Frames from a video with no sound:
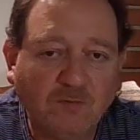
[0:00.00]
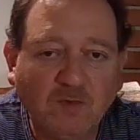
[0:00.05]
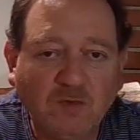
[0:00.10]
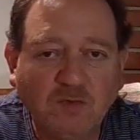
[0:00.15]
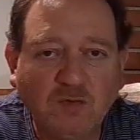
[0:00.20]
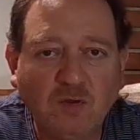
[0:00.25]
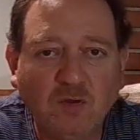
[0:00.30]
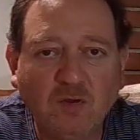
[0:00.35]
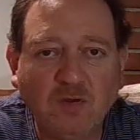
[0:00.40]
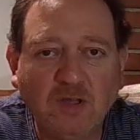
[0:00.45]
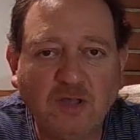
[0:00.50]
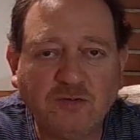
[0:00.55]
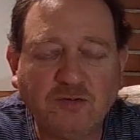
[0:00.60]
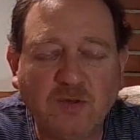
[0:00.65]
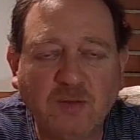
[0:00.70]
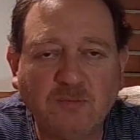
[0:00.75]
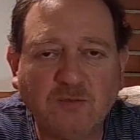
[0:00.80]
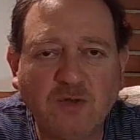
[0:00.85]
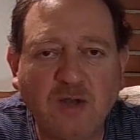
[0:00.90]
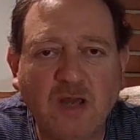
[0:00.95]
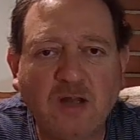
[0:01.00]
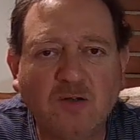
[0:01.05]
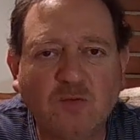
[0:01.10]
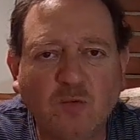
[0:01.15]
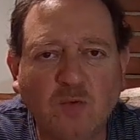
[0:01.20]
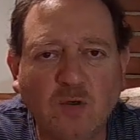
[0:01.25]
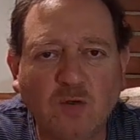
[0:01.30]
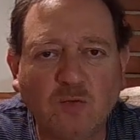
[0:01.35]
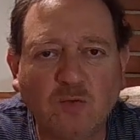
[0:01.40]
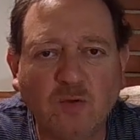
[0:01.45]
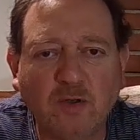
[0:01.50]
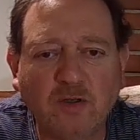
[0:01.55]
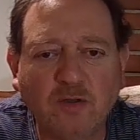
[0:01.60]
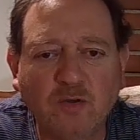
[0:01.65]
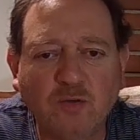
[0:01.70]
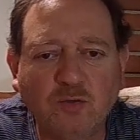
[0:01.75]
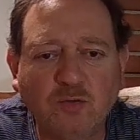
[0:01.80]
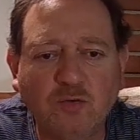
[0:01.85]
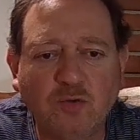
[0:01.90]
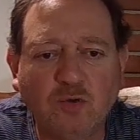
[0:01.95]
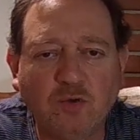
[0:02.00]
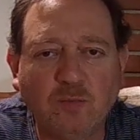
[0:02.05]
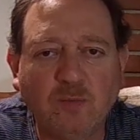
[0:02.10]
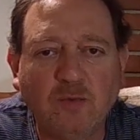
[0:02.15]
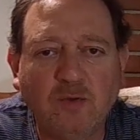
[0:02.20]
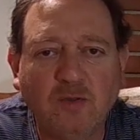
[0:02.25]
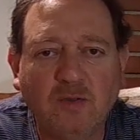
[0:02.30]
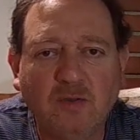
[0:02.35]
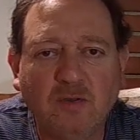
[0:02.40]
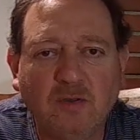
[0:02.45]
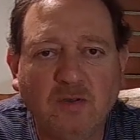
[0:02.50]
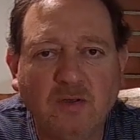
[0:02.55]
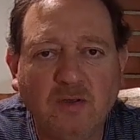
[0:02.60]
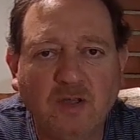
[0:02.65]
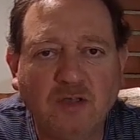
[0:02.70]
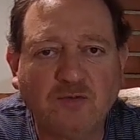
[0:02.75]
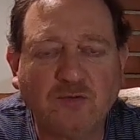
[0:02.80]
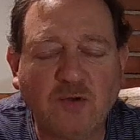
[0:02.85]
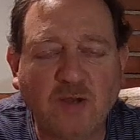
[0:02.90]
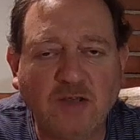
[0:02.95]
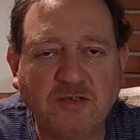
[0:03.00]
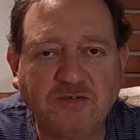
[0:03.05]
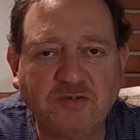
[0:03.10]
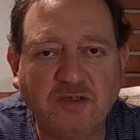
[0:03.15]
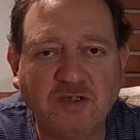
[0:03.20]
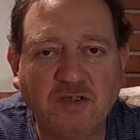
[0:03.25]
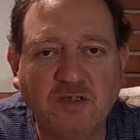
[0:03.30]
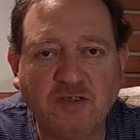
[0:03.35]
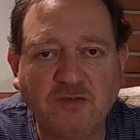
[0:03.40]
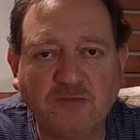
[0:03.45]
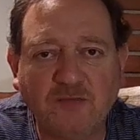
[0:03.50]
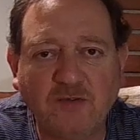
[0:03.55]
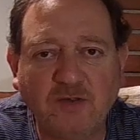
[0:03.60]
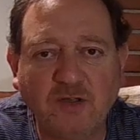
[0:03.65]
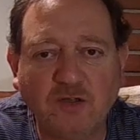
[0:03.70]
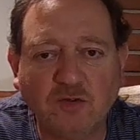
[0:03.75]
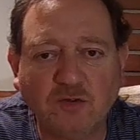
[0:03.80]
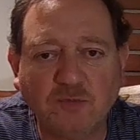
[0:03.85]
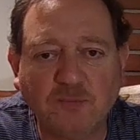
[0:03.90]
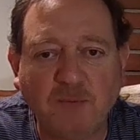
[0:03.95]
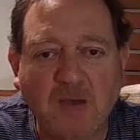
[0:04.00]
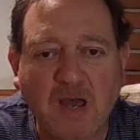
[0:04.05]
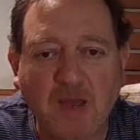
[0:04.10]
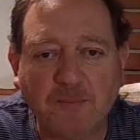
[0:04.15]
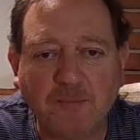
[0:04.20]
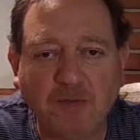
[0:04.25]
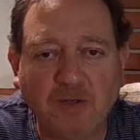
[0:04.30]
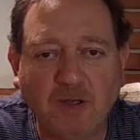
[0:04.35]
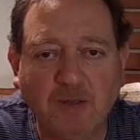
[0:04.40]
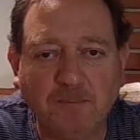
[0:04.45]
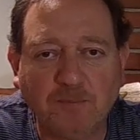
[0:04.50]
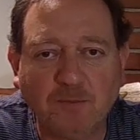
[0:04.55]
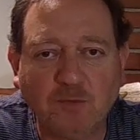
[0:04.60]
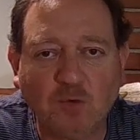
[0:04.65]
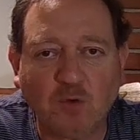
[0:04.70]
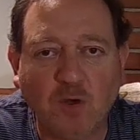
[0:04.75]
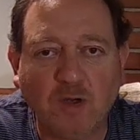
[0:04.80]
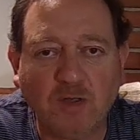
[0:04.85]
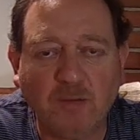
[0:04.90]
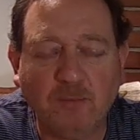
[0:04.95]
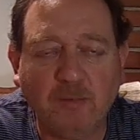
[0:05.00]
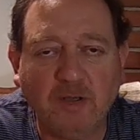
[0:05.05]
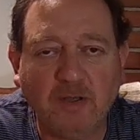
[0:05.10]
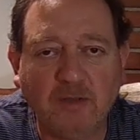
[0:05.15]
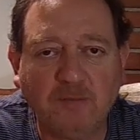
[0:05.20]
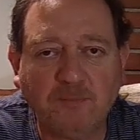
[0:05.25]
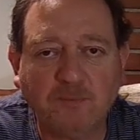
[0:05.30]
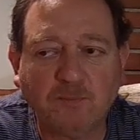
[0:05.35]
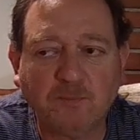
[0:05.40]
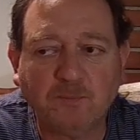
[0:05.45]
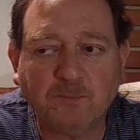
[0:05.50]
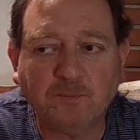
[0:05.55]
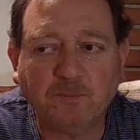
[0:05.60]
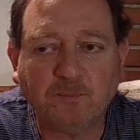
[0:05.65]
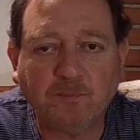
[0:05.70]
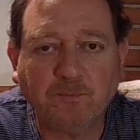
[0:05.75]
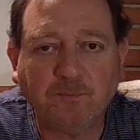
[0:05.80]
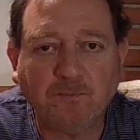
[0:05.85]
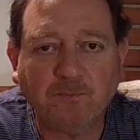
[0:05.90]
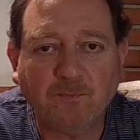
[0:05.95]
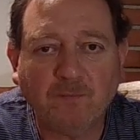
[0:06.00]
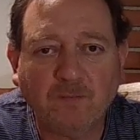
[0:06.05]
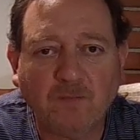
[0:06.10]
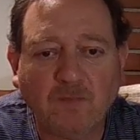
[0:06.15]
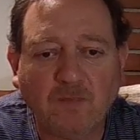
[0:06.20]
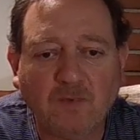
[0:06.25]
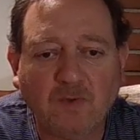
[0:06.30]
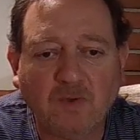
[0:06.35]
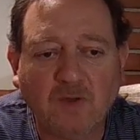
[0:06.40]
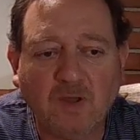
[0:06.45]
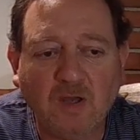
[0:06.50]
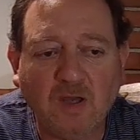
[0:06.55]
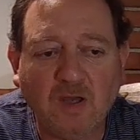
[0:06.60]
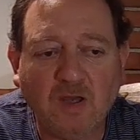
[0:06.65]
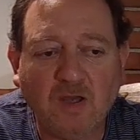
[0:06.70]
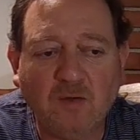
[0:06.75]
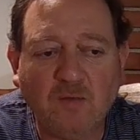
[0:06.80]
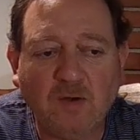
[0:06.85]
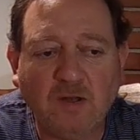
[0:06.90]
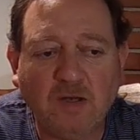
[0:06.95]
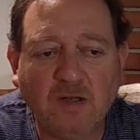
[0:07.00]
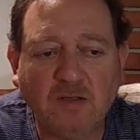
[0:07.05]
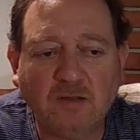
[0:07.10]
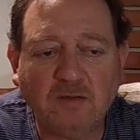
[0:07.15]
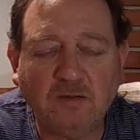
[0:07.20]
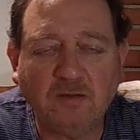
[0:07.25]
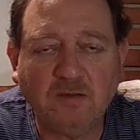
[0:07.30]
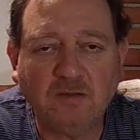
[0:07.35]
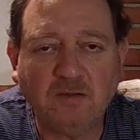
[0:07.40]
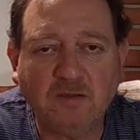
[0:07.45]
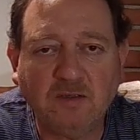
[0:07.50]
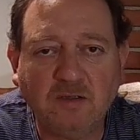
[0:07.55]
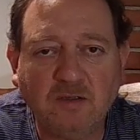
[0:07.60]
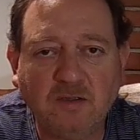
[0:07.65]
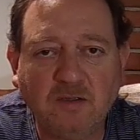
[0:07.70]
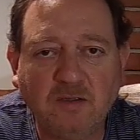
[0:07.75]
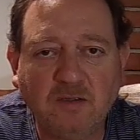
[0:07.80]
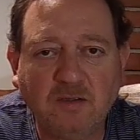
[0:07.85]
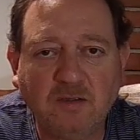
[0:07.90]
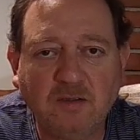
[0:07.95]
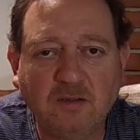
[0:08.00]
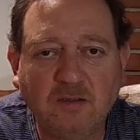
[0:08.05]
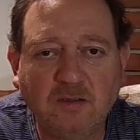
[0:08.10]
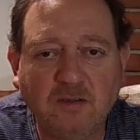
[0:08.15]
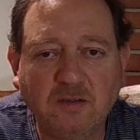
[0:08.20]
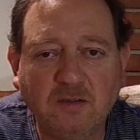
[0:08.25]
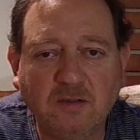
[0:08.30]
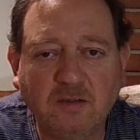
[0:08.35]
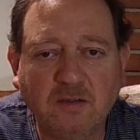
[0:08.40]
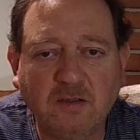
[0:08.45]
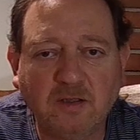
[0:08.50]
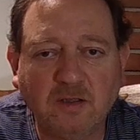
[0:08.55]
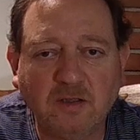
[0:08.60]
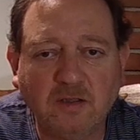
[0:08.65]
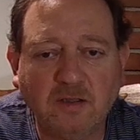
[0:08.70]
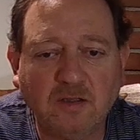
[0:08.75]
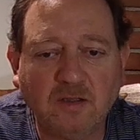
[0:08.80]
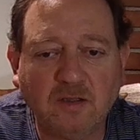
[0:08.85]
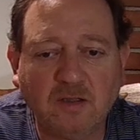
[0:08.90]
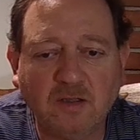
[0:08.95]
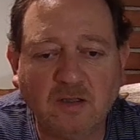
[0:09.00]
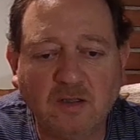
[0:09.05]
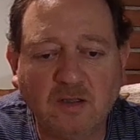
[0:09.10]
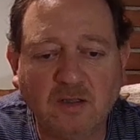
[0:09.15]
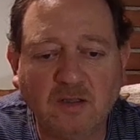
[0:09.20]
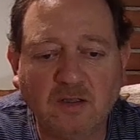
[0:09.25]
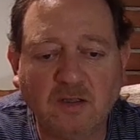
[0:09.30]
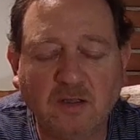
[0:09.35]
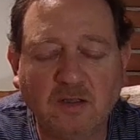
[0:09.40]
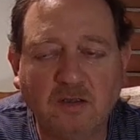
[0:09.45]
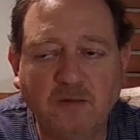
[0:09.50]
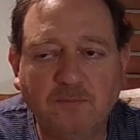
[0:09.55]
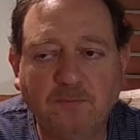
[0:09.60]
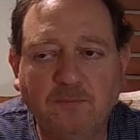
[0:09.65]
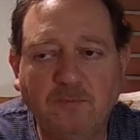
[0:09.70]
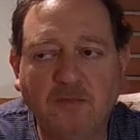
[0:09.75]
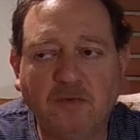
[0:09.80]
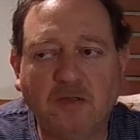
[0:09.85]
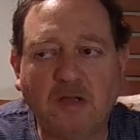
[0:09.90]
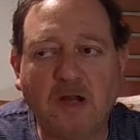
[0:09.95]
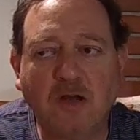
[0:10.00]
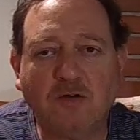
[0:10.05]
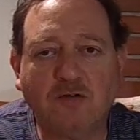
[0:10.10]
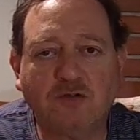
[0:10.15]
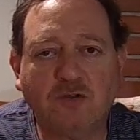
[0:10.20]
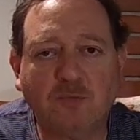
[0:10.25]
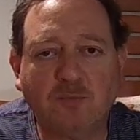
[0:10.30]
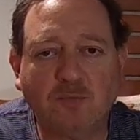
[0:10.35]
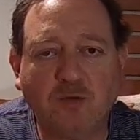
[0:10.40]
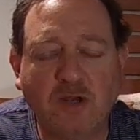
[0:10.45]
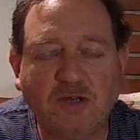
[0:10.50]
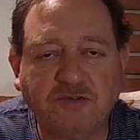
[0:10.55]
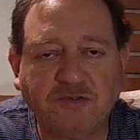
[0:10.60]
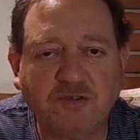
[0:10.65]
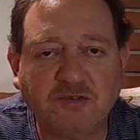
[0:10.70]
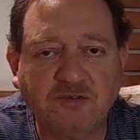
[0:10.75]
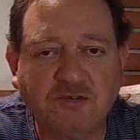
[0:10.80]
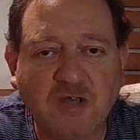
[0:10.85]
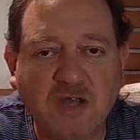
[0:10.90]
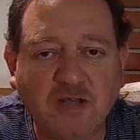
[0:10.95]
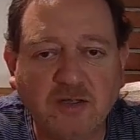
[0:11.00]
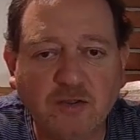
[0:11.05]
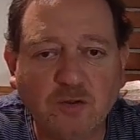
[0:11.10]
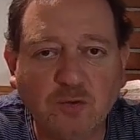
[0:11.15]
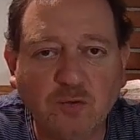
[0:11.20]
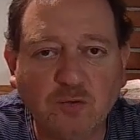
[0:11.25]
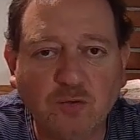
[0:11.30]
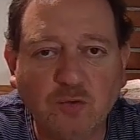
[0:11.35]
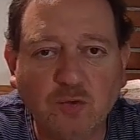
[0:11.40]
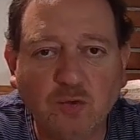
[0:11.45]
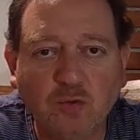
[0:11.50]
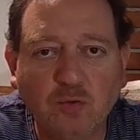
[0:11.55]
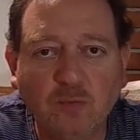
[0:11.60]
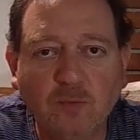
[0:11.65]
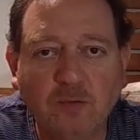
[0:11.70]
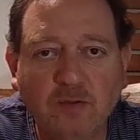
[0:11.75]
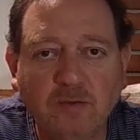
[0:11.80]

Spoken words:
So that's what I'm trying to work with YouTube. That's why you see these videos popping up quite a bit. I want to get a larger presence on YouTube.